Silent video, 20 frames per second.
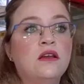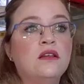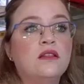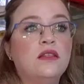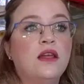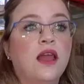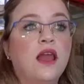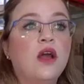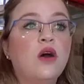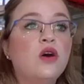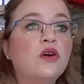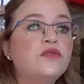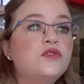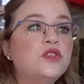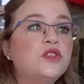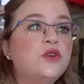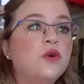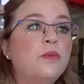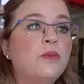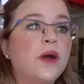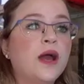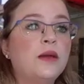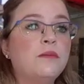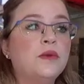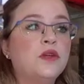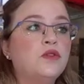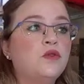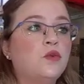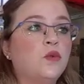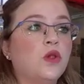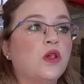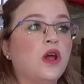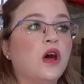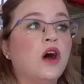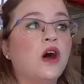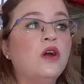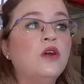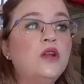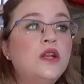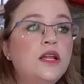Thereafter, your payment will
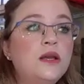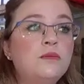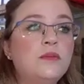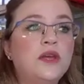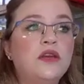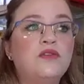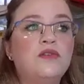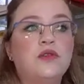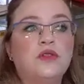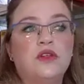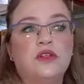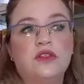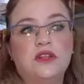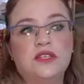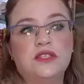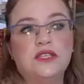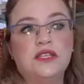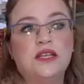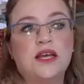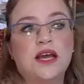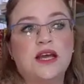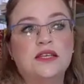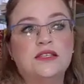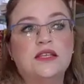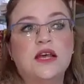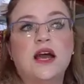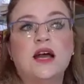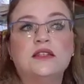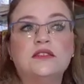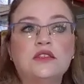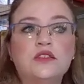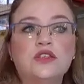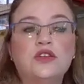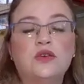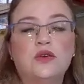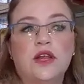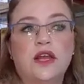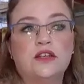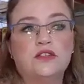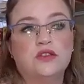only be for the 30 days until
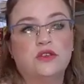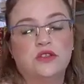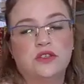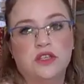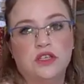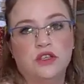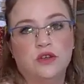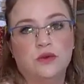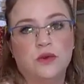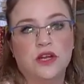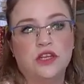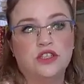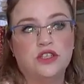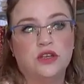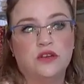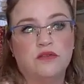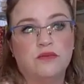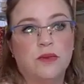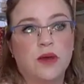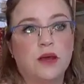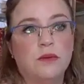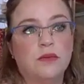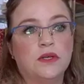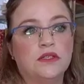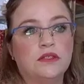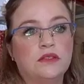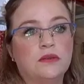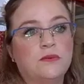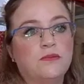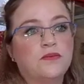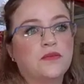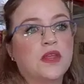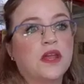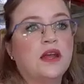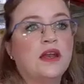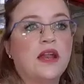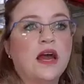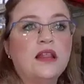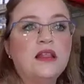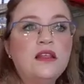your next continuation of payment.
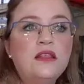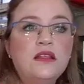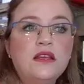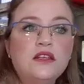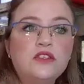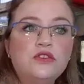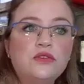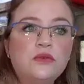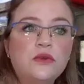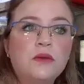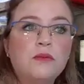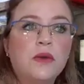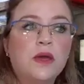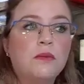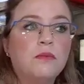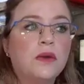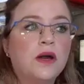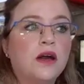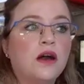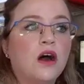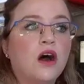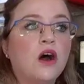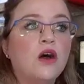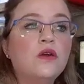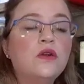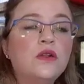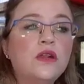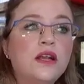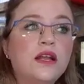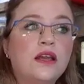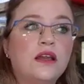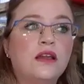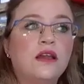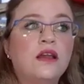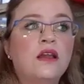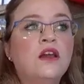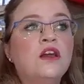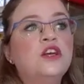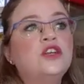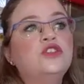Another thing to remember, only
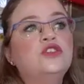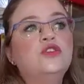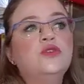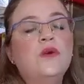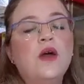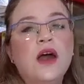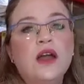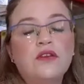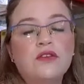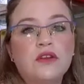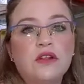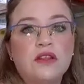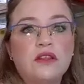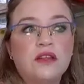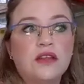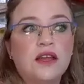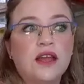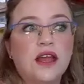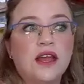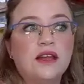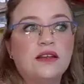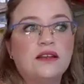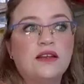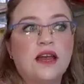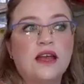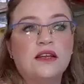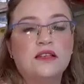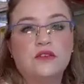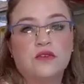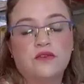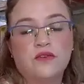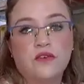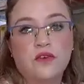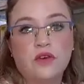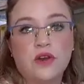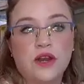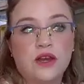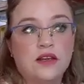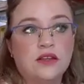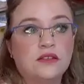238 days of
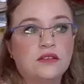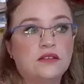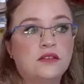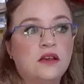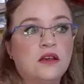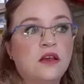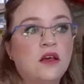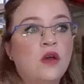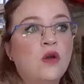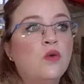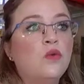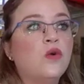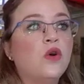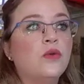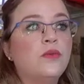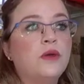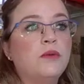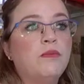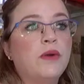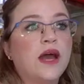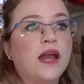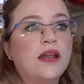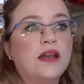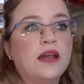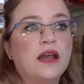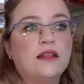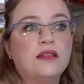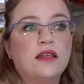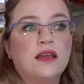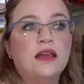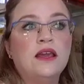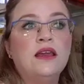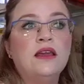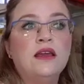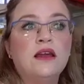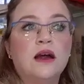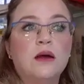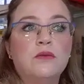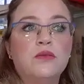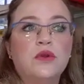credit will be paid at the
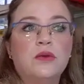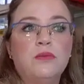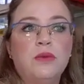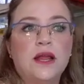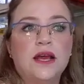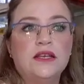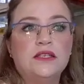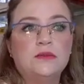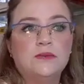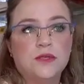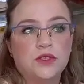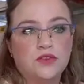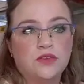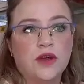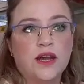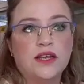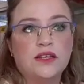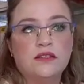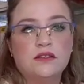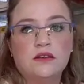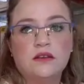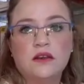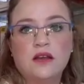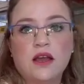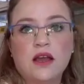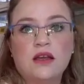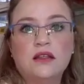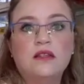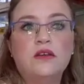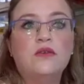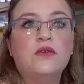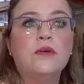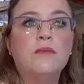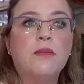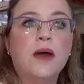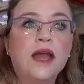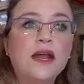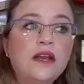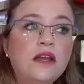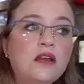income replacement rate, and the
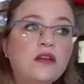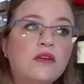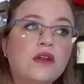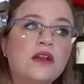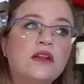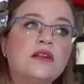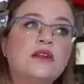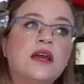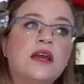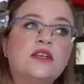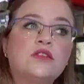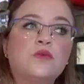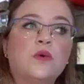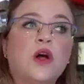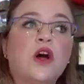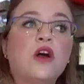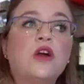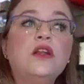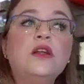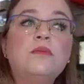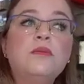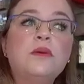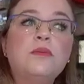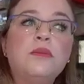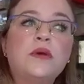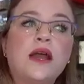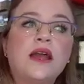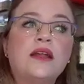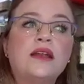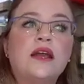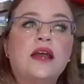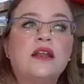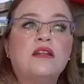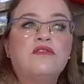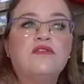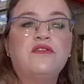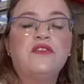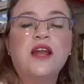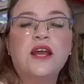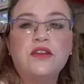remaining credit days will only be paid at a
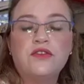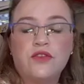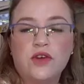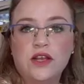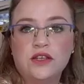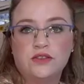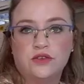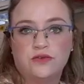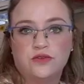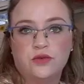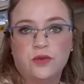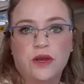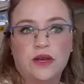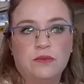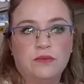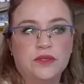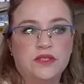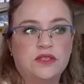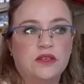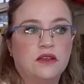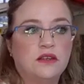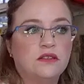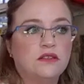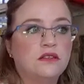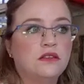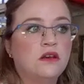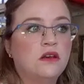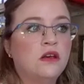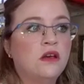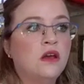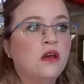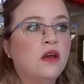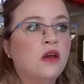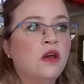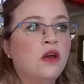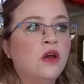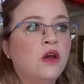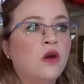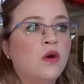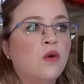flat rate of 20%.
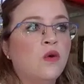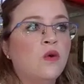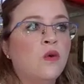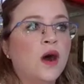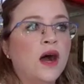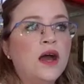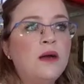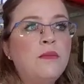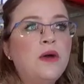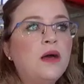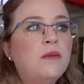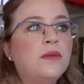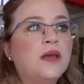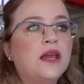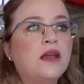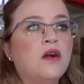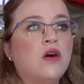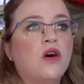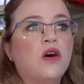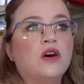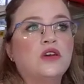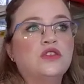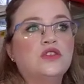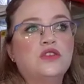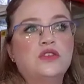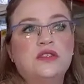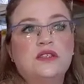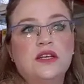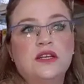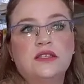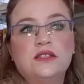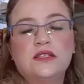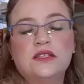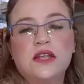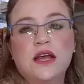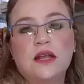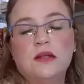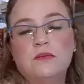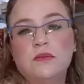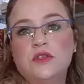Why am I being asked to send
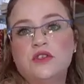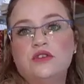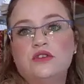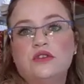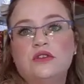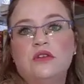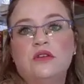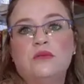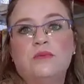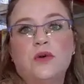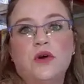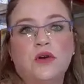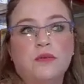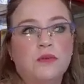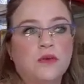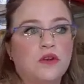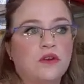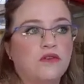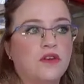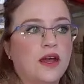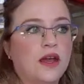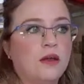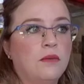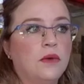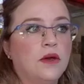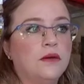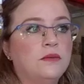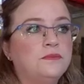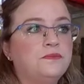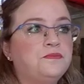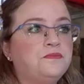statements to the Department of Labor?